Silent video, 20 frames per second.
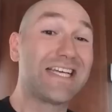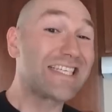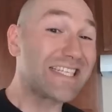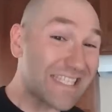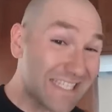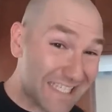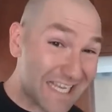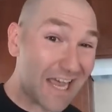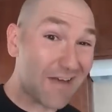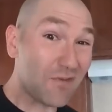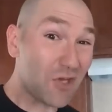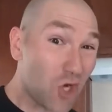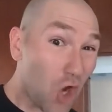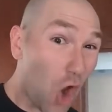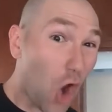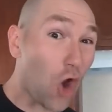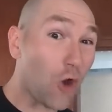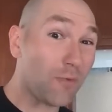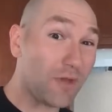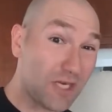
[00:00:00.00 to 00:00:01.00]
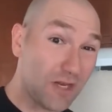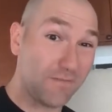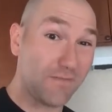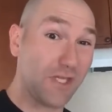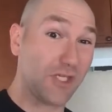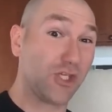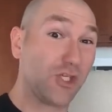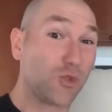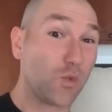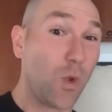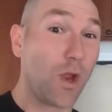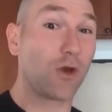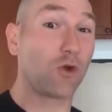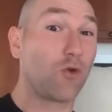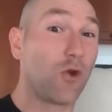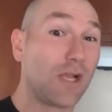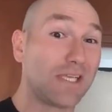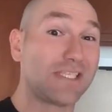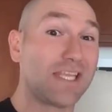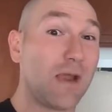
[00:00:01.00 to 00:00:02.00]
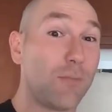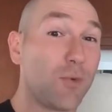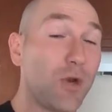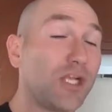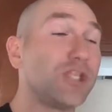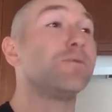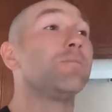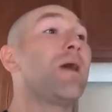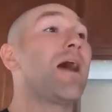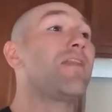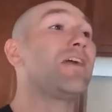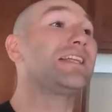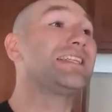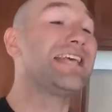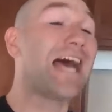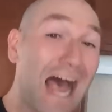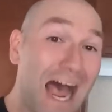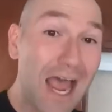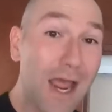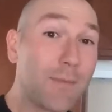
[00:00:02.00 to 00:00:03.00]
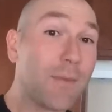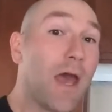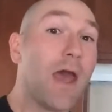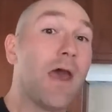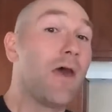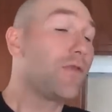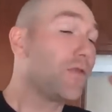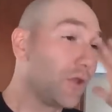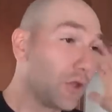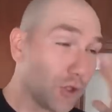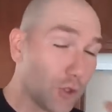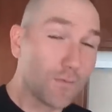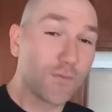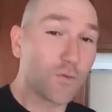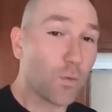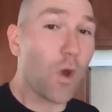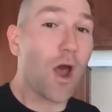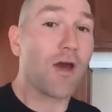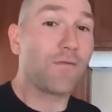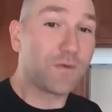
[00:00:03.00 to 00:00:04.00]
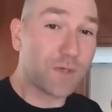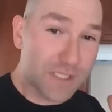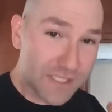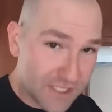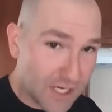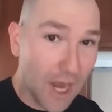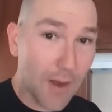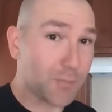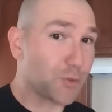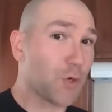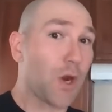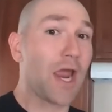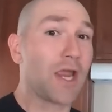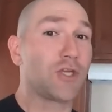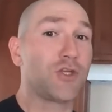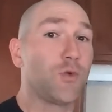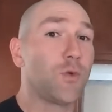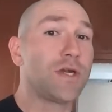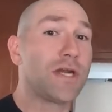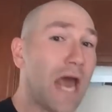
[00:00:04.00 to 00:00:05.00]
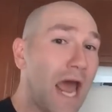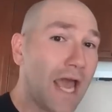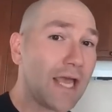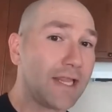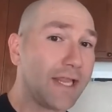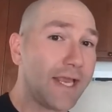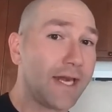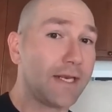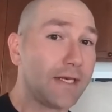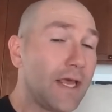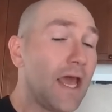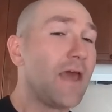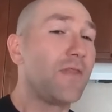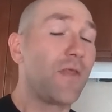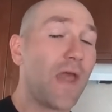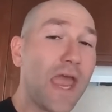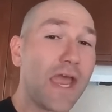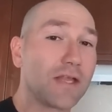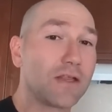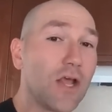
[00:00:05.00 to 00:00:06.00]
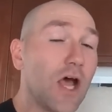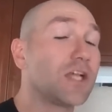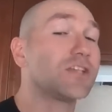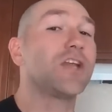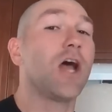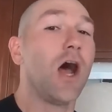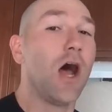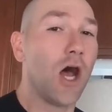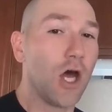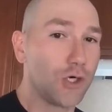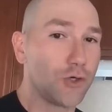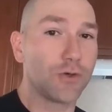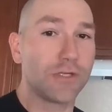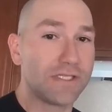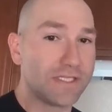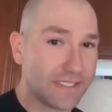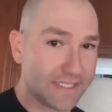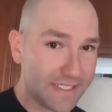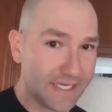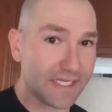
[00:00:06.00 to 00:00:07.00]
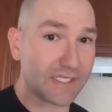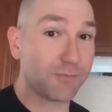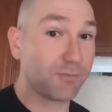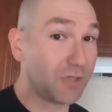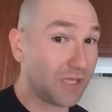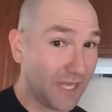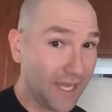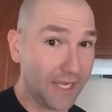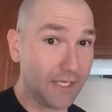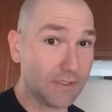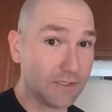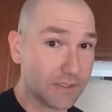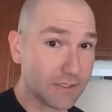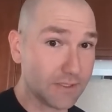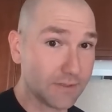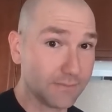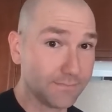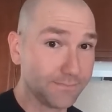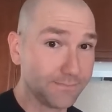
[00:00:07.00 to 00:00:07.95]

7 Army divisions went across that bridge, and by the time the Luftwaffe stopped trying to annihilate it, they had lost 106 planes.